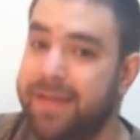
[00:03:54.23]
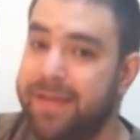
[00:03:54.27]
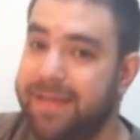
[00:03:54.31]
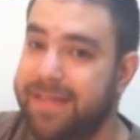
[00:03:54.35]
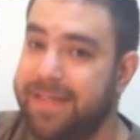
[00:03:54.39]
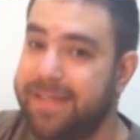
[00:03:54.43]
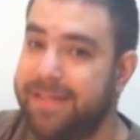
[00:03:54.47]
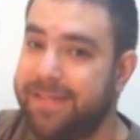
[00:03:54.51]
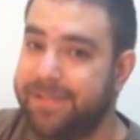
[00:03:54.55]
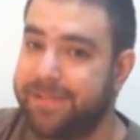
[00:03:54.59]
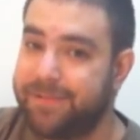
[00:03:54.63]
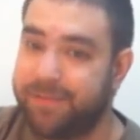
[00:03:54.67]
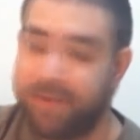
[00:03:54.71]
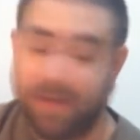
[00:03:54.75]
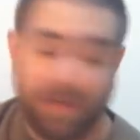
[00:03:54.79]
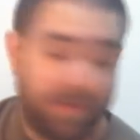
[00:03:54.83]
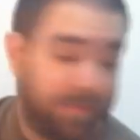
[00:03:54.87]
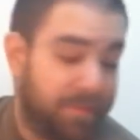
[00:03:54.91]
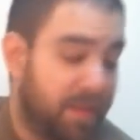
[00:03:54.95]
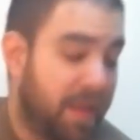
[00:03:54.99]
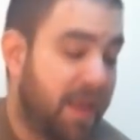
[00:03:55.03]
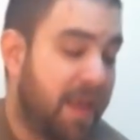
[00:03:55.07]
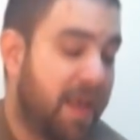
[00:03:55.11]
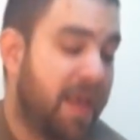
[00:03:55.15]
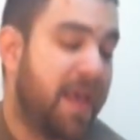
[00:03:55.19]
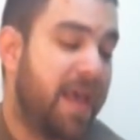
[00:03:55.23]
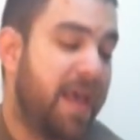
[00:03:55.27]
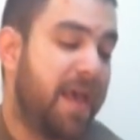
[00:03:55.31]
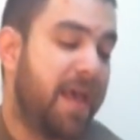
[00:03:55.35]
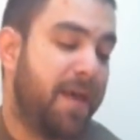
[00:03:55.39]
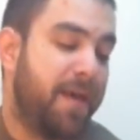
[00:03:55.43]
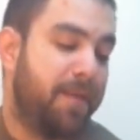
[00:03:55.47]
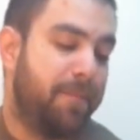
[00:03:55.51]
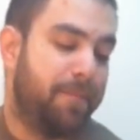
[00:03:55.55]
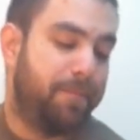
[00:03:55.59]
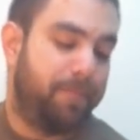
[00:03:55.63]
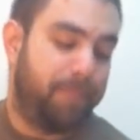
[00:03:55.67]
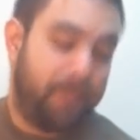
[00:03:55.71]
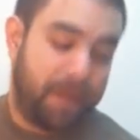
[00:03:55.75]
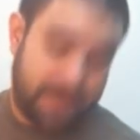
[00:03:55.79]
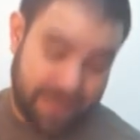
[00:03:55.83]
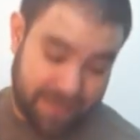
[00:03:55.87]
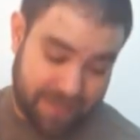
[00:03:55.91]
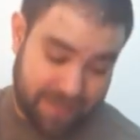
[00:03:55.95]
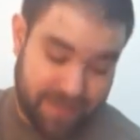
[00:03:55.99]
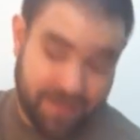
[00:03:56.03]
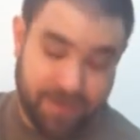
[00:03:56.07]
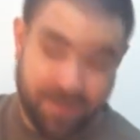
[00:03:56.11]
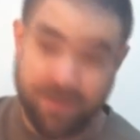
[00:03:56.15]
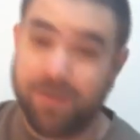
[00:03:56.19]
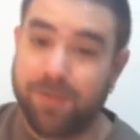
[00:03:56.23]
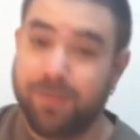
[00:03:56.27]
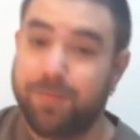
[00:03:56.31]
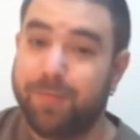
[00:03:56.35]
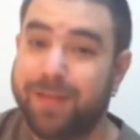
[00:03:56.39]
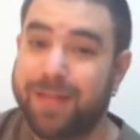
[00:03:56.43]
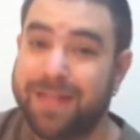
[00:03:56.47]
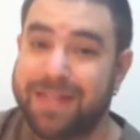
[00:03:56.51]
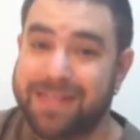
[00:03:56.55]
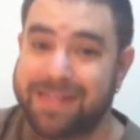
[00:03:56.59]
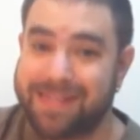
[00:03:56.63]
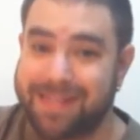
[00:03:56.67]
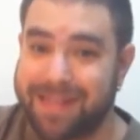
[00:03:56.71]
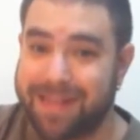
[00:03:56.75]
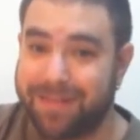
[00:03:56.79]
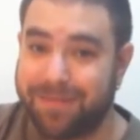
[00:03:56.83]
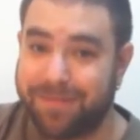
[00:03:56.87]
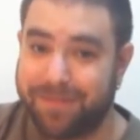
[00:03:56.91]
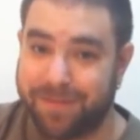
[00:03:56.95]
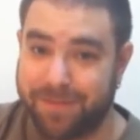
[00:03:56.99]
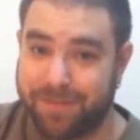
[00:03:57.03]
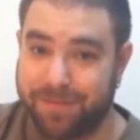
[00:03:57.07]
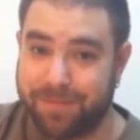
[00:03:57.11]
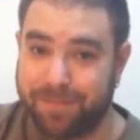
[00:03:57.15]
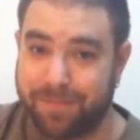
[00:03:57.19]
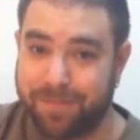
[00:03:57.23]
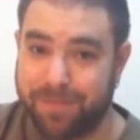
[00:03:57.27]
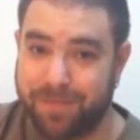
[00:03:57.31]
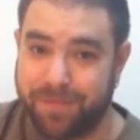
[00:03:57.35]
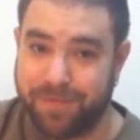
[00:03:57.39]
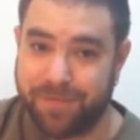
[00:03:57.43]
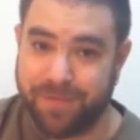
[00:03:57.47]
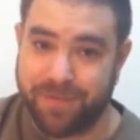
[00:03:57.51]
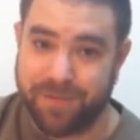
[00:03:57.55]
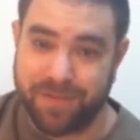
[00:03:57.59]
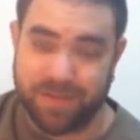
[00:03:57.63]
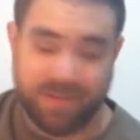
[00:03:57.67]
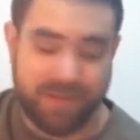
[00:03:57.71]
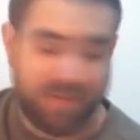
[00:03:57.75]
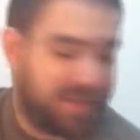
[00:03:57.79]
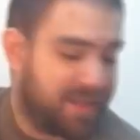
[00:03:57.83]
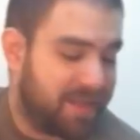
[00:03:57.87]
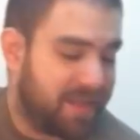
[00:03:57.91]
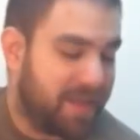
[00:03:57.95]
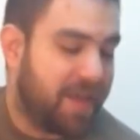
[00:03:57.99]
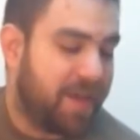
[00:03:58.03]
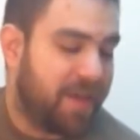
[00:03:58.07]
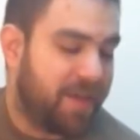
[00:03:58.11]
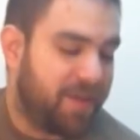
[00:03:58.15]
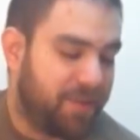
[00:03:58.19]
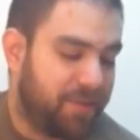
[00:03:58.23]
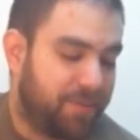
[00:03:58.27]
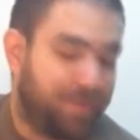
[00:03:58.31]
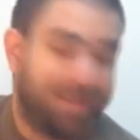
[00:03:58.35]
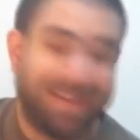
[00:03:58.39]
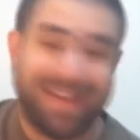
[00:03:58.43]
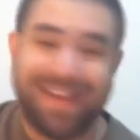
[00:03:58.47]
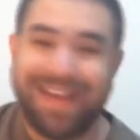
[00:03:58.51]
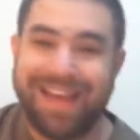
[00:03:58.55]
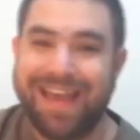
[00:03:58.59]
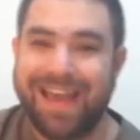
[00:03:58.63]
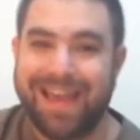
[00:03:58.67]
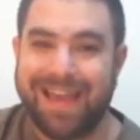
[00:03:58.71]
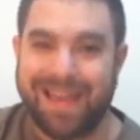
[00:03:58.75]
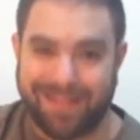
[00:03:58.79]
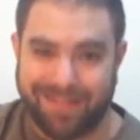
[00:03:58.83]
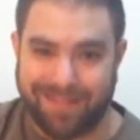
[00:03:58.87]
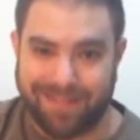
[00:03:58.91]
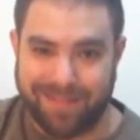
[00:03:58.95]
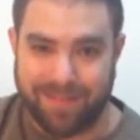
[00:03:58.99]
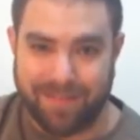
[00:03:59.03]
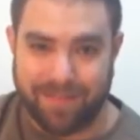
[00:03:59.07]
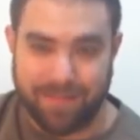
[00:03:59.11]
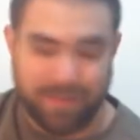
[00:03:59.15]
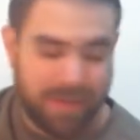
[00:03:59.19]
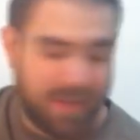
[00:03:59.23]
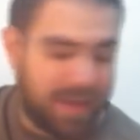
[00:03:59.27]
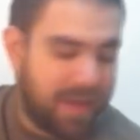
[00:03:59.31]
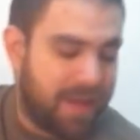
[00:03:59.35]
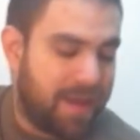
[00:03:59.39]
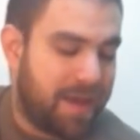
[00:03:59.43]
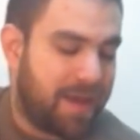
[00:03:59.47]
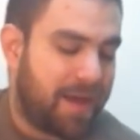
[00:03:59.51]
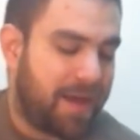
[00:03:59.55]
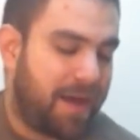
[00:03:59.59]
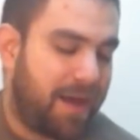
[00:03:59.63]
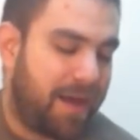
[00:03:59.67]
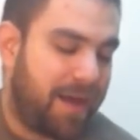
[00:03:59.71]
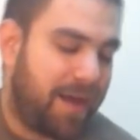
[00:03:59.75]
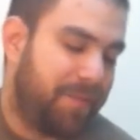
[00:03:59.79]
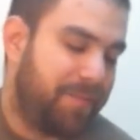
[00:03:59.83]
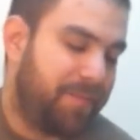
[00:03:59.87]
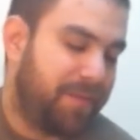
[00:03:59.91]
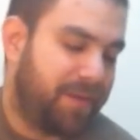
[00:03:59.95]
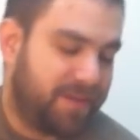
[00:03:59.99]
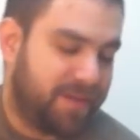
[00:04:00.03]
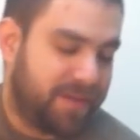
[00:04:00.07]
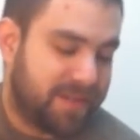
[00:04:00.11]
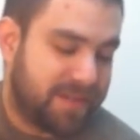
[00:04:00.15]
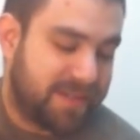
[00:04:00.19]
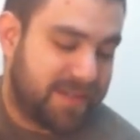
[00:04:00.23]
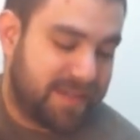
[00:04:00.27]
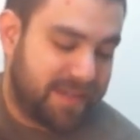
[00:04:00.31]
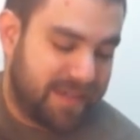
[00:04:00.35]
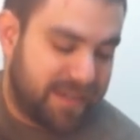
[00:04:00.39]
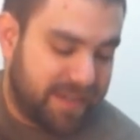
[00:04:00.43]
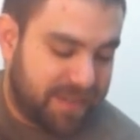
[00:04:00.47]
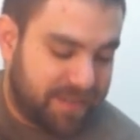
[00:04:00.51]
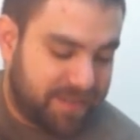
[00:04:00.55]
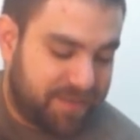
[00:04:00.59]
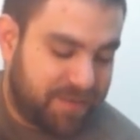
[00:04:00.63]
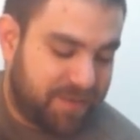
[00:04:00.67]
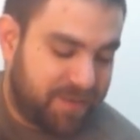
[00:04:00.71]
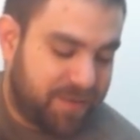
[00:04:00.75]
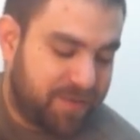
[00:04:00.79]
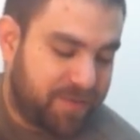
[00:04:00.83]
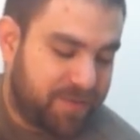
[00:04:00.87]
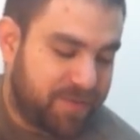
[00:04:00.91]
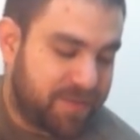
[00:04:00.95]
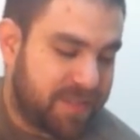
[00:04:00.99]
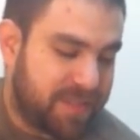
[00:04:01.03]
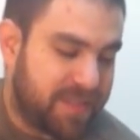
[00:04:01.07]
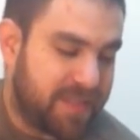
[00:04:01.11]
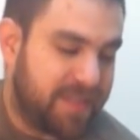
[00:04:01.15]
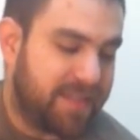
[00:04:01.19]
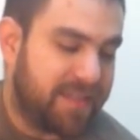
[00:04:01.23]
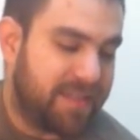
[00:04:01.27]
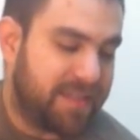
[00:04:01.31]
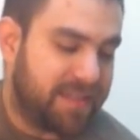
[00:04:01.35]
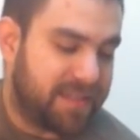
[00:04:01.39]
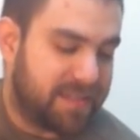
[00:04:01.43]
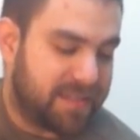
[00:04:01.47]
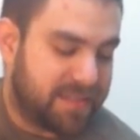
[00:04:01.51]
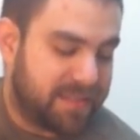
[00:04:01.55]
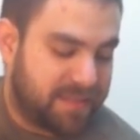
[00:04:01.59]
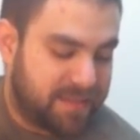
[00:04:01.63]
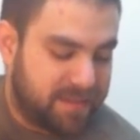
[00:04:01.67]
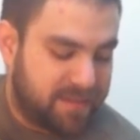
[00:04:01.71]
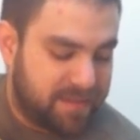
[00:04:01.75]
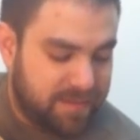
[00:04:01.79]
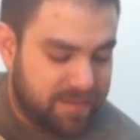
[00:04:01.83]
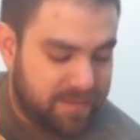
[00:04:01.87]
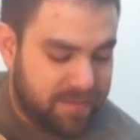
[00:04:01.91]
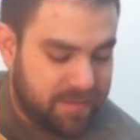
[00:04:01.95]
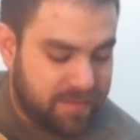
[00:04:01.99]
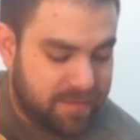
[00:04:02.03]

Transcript: E string. But you don't play seven first, you play eight uh, because the intro goes like this.